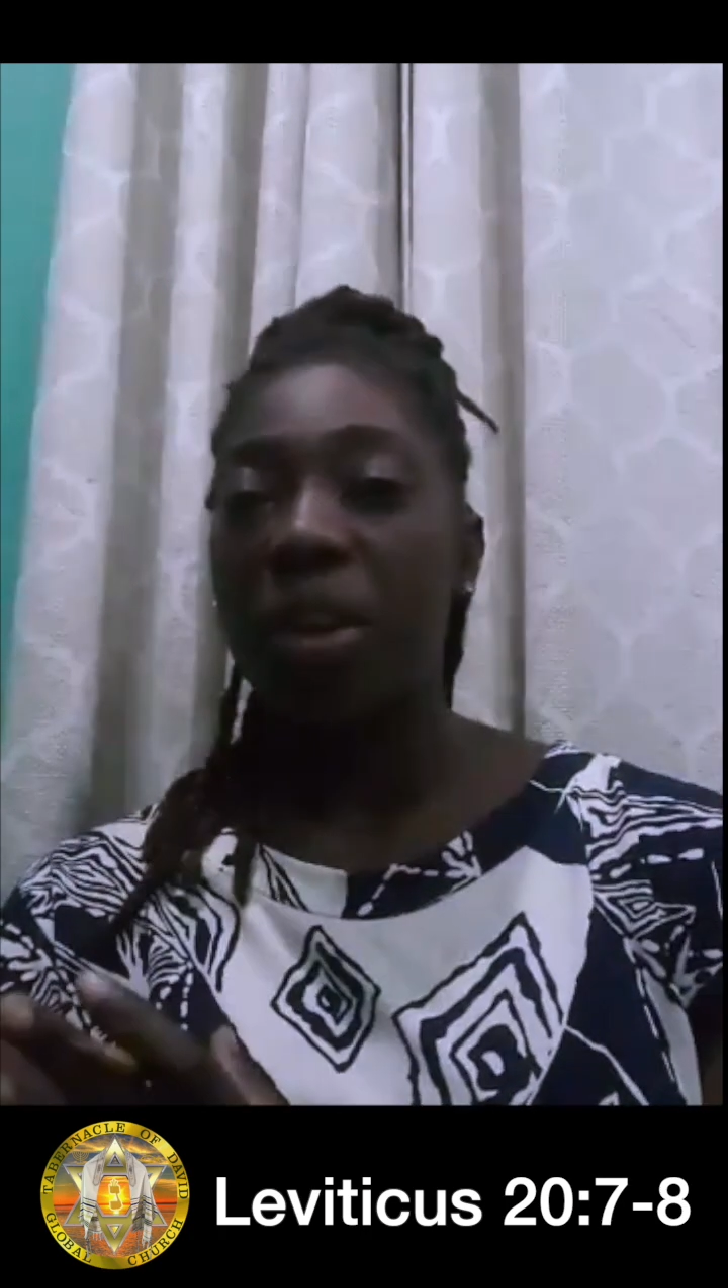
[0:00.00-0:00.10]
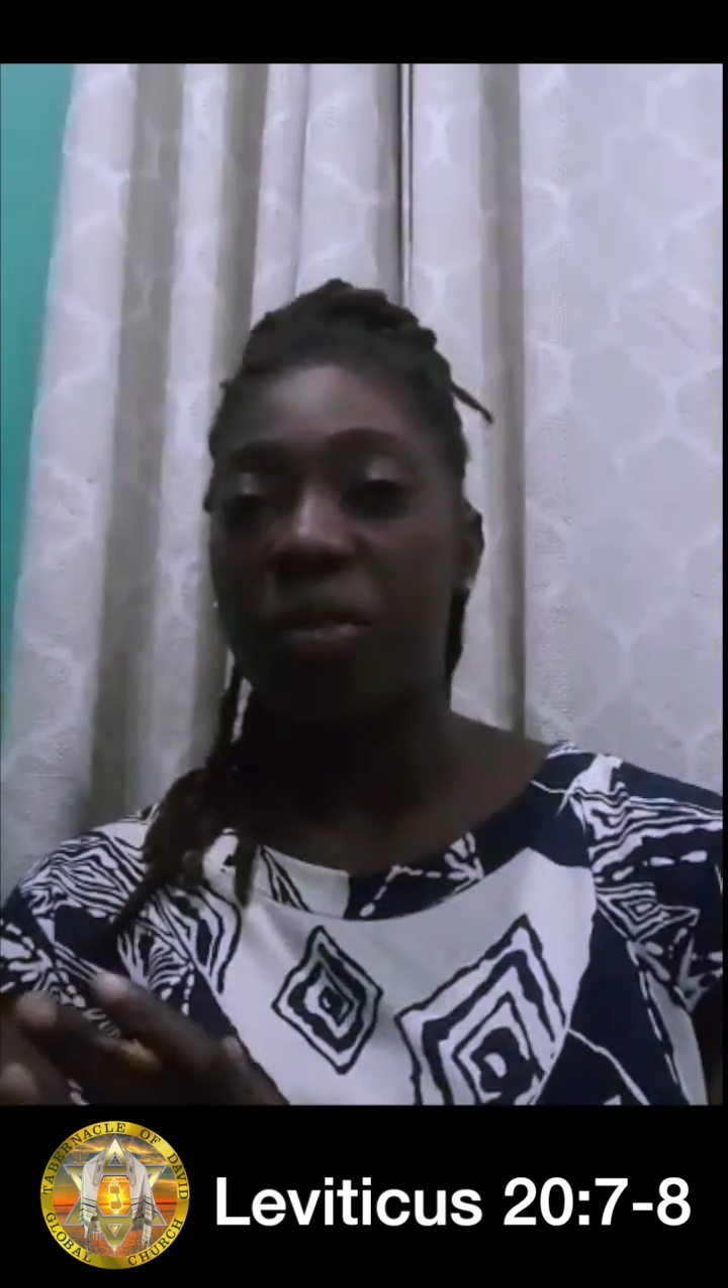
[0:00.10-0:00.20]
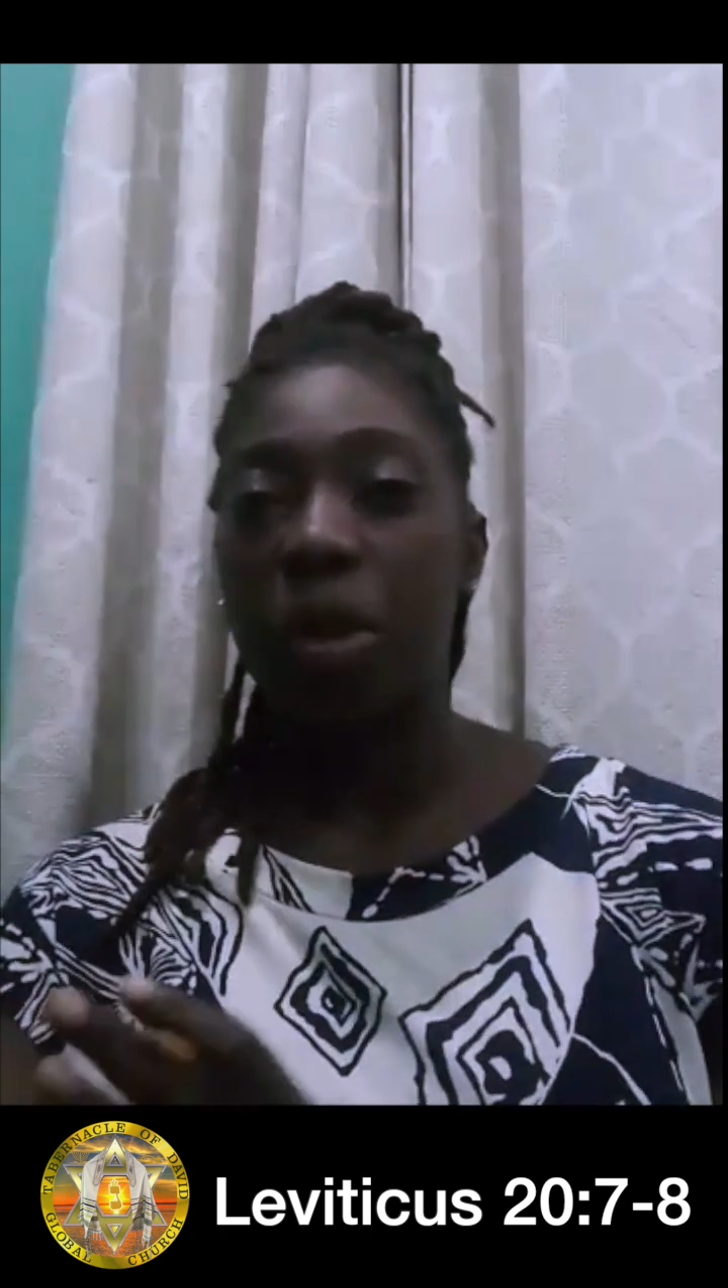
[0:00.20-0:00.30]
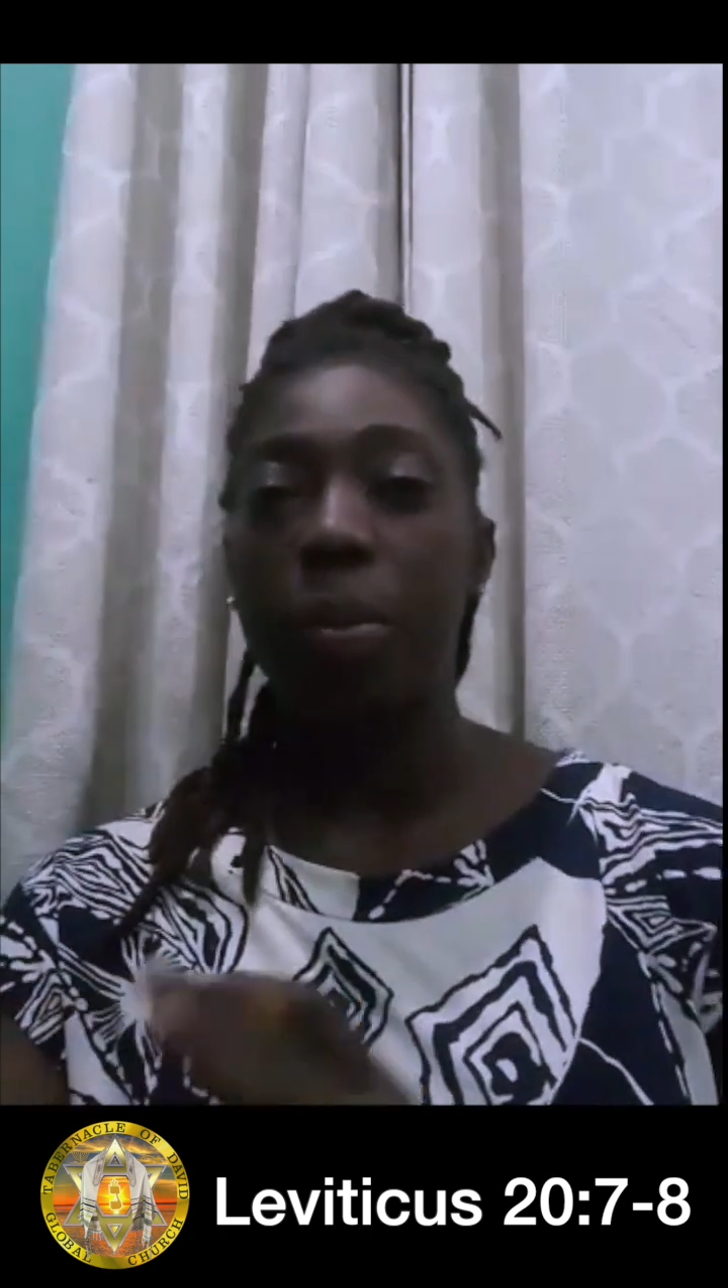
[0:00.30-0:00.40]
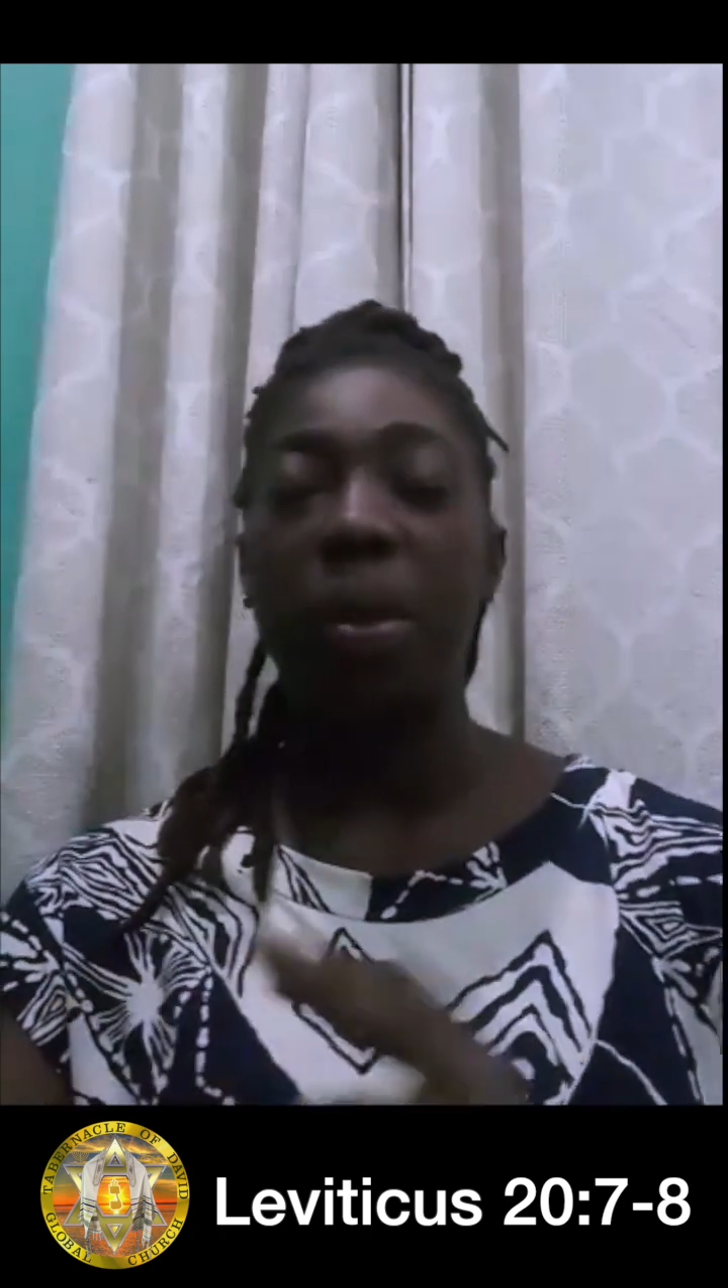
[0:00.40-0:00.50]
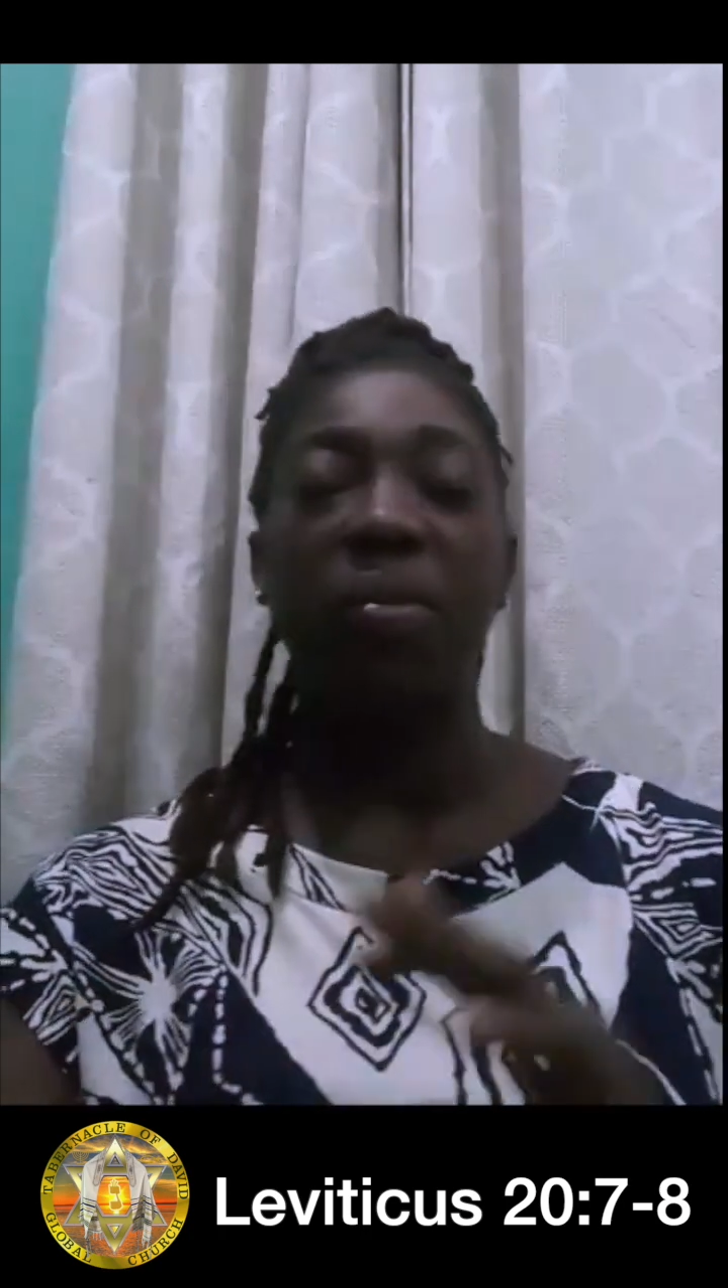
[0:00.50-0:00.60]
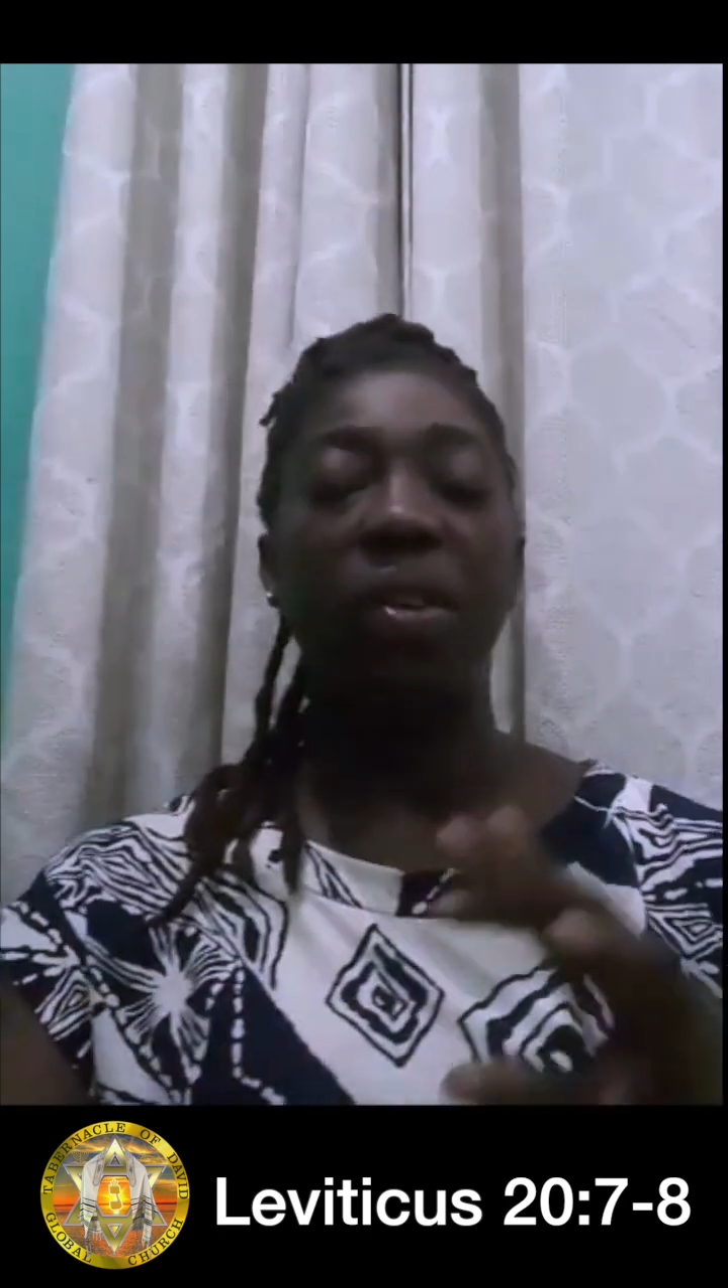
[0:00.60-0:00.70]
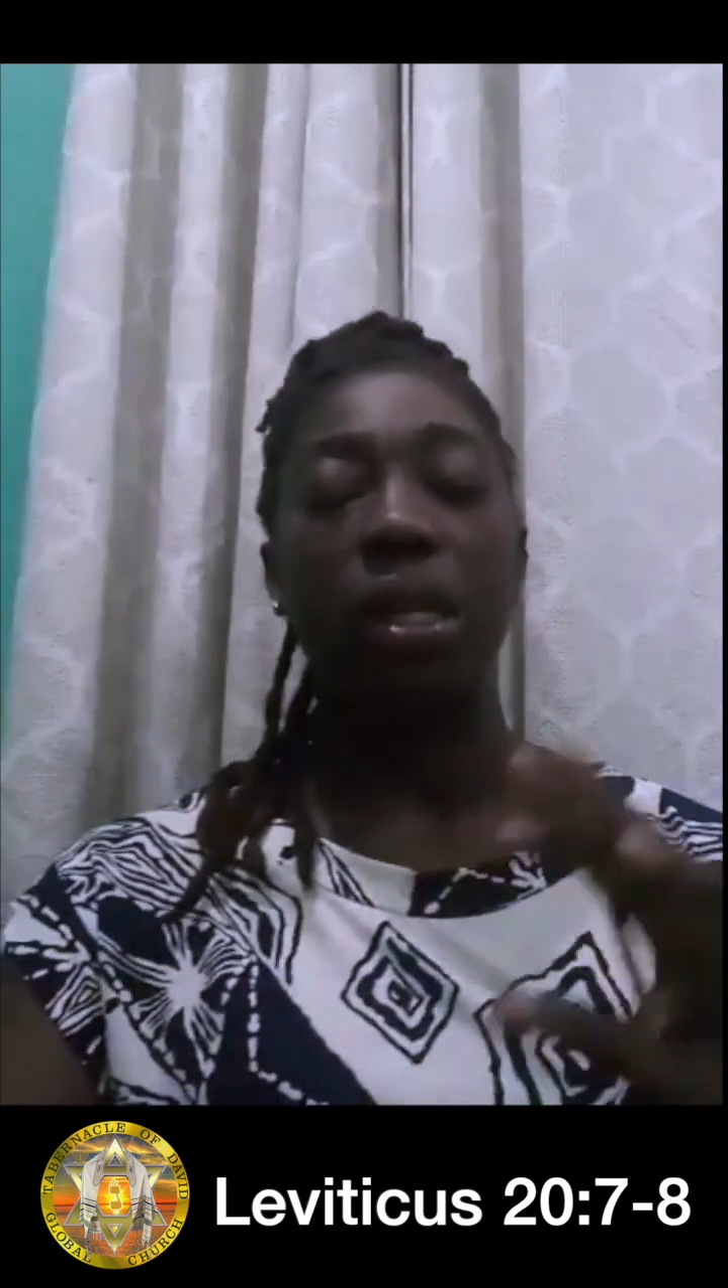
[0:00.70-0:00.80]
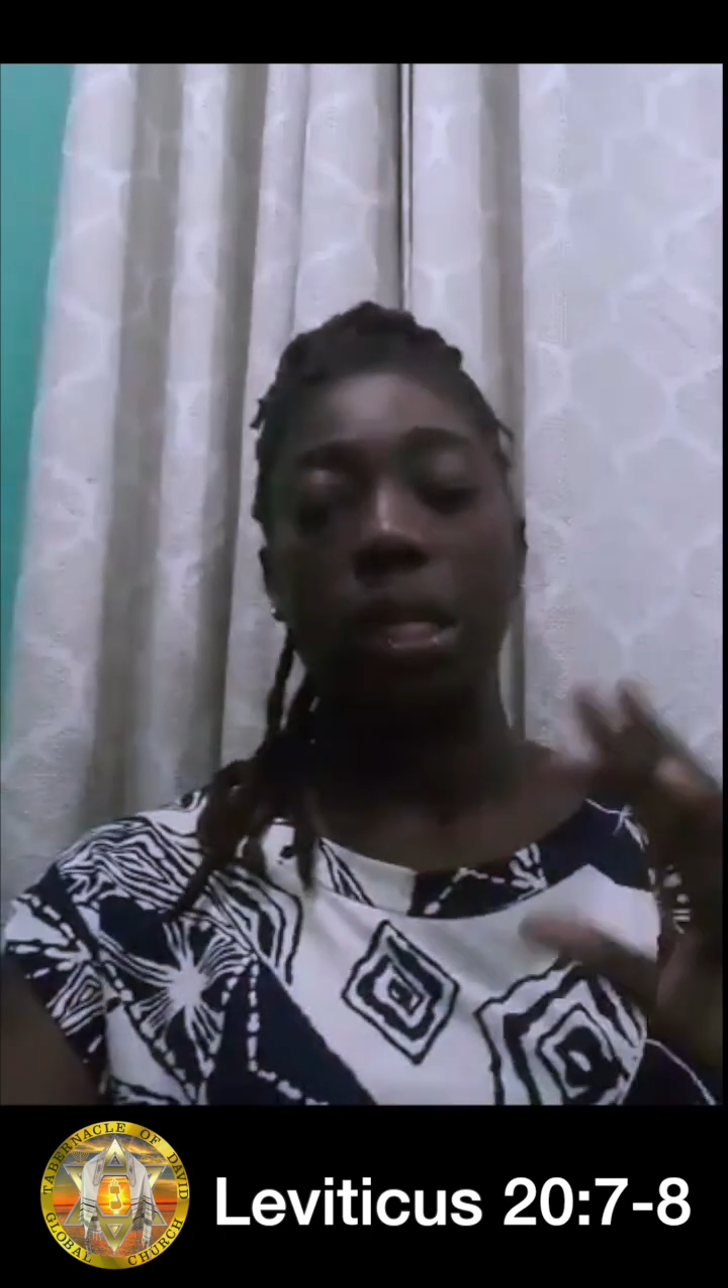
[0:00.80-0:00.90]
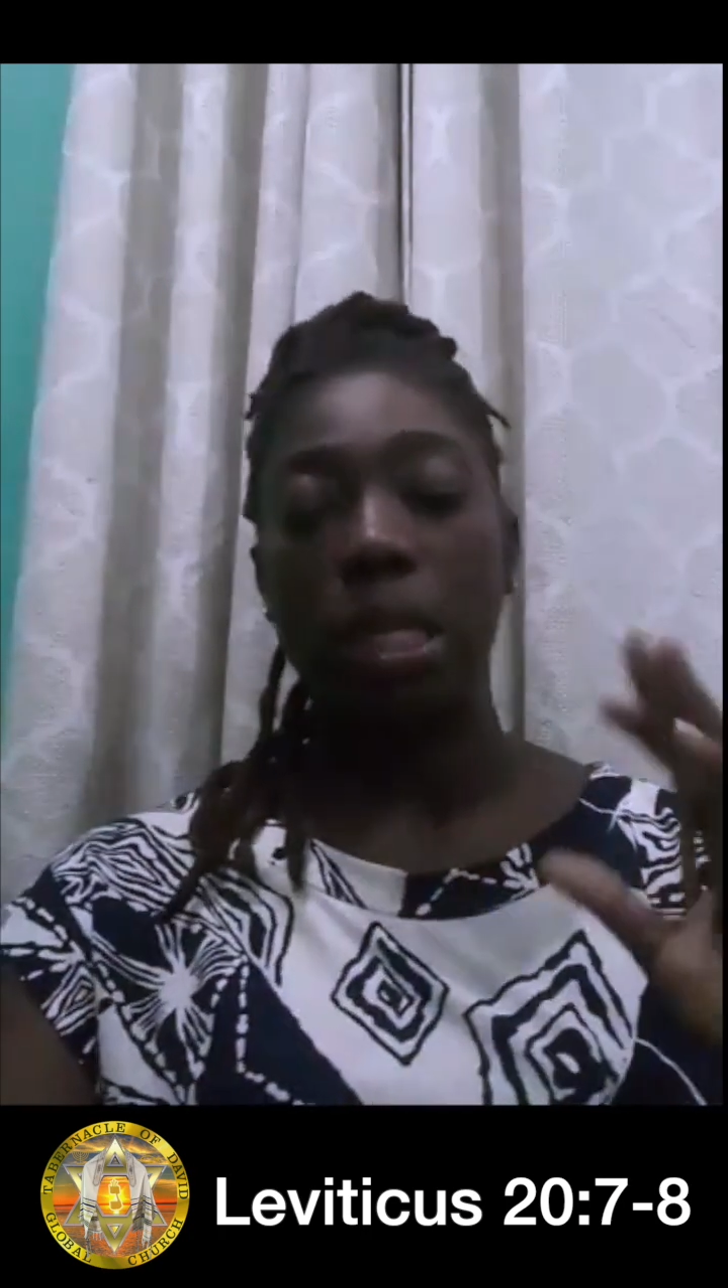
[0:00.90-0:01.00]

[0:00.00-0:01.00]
from evil,